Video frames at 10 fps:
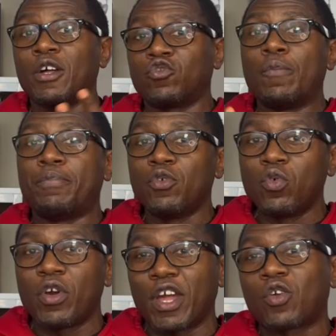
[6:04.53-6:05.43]
to
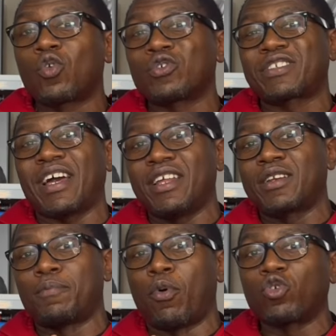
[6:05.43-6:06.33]
build a
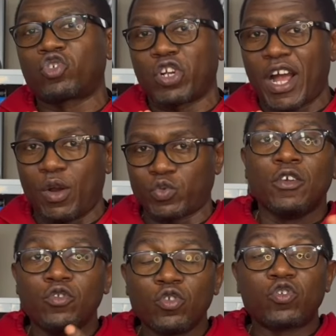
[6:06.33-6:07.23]
closed-sided poultry house.
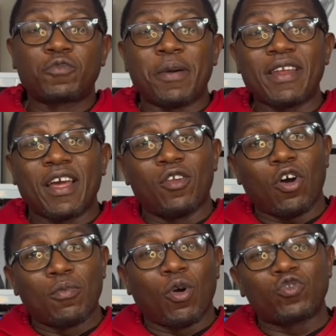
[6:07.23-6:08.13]
You need to spend a lot
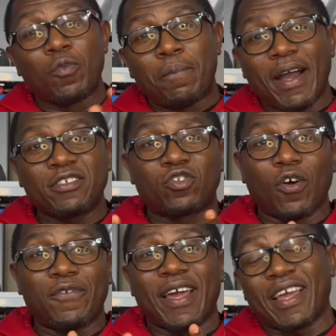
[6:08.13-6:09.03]
more to buy
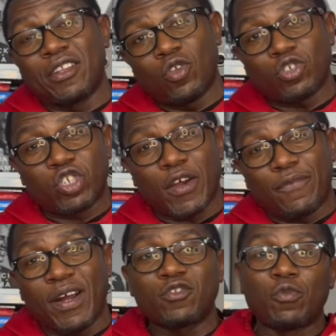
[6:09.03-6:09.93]
stuff like industrial
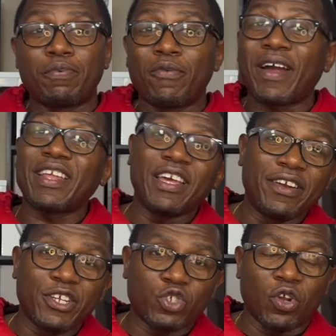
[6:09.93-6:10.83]
fan to provide
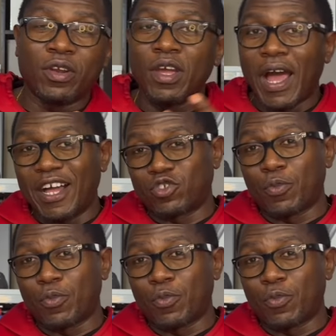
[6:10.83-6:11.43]
aeration, as